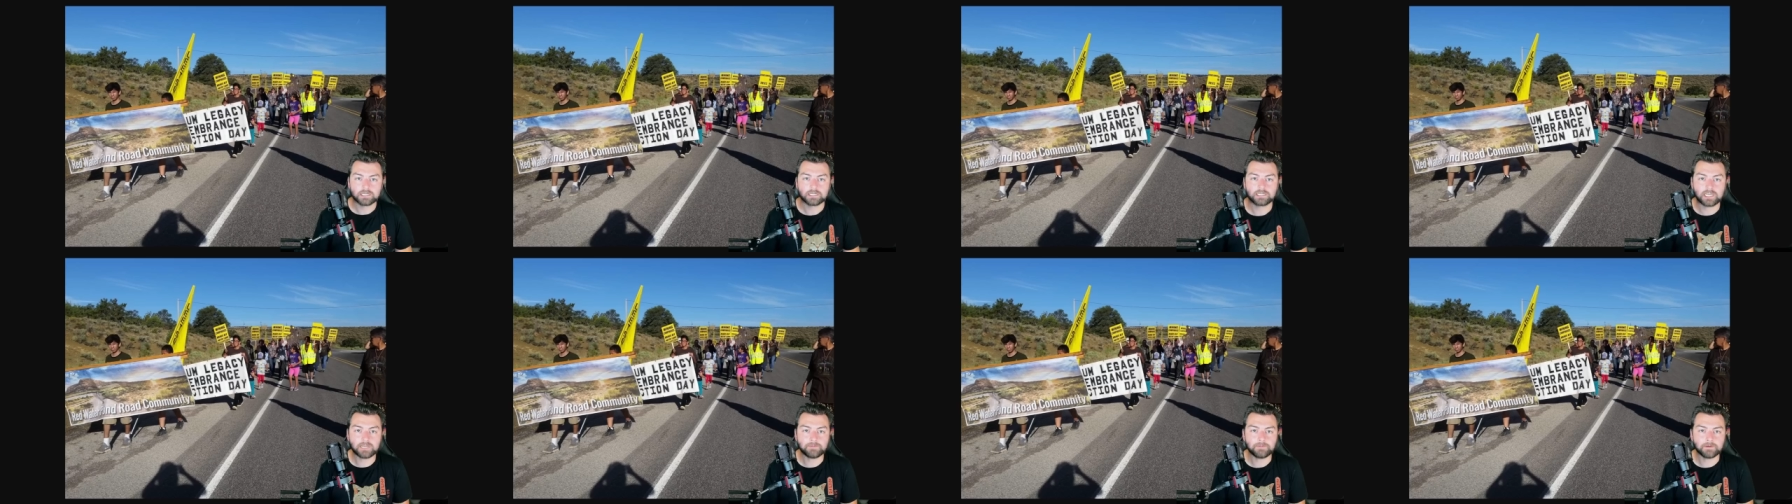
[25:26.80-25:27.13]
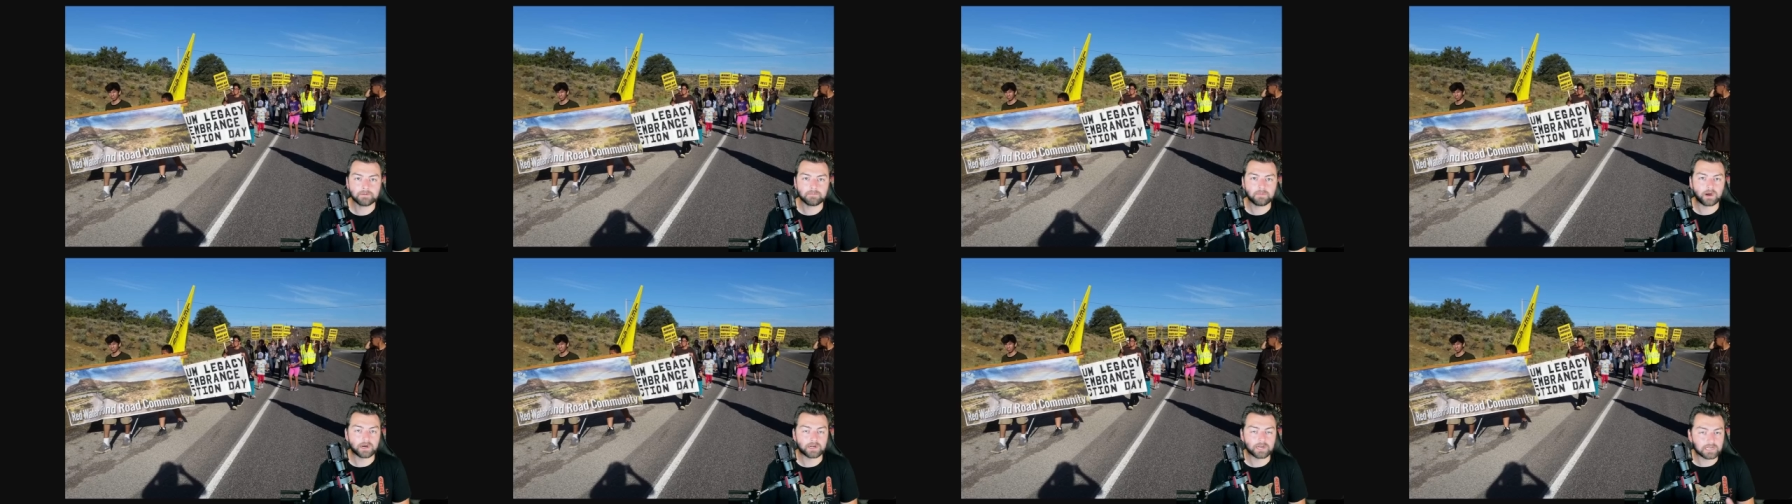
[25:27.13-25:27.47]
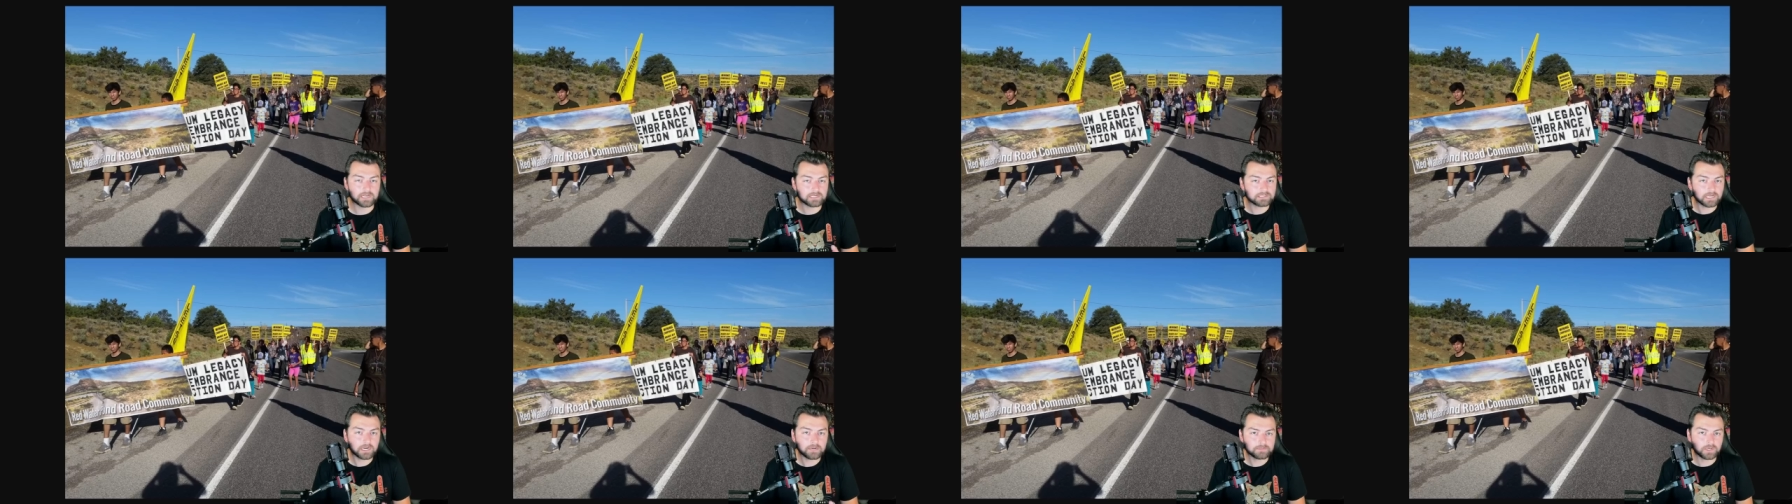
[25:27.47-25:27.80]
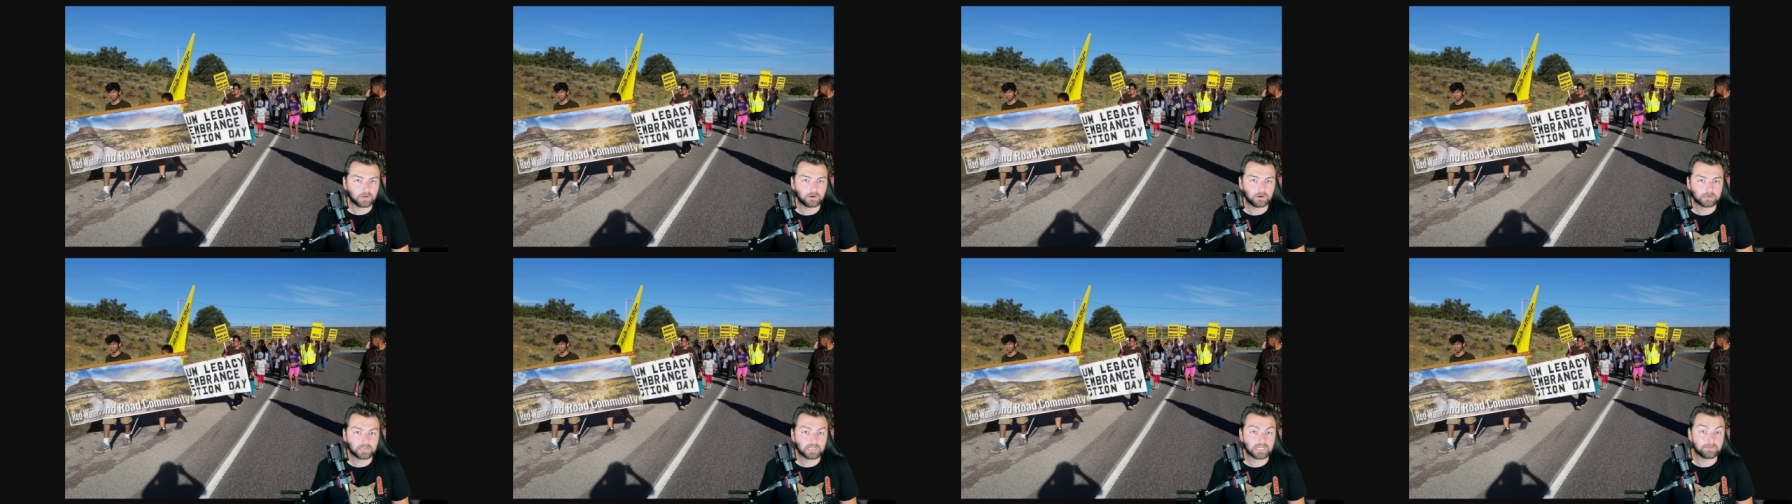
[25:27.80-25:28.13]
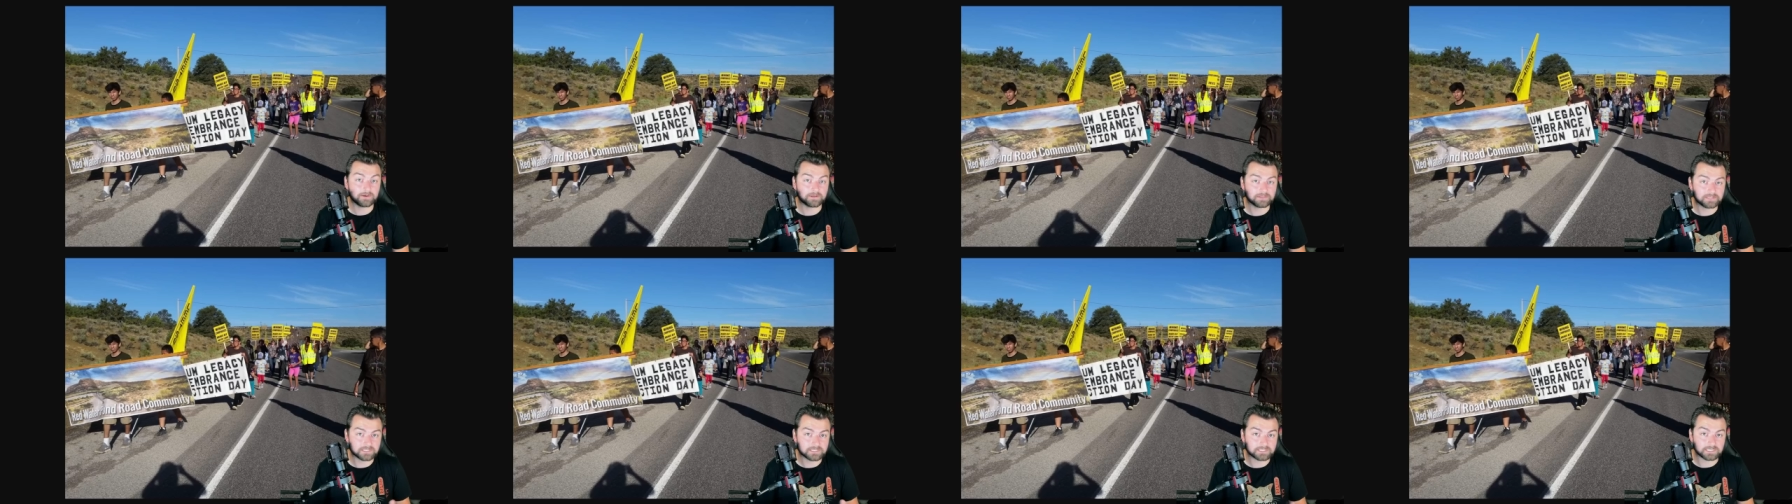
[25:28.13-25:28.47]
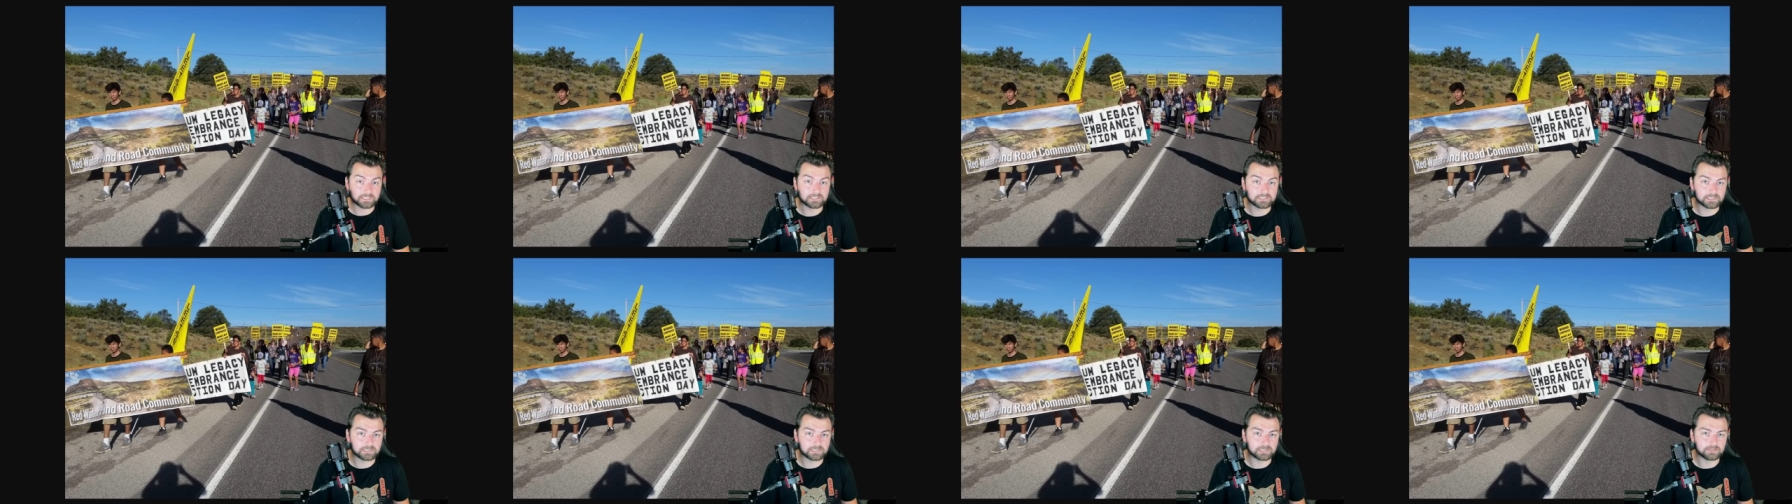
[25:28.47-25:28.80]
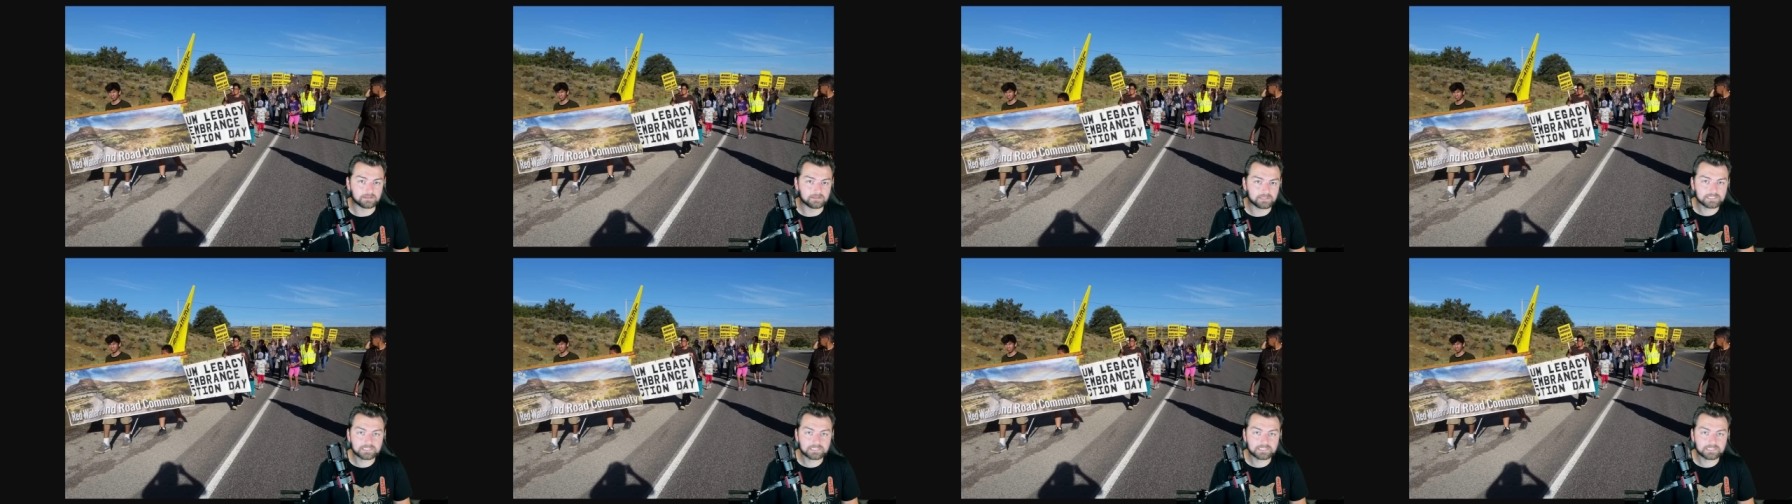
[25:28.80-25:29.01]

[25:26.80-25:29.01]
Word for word: Keep in mind, as I am talking about this incident,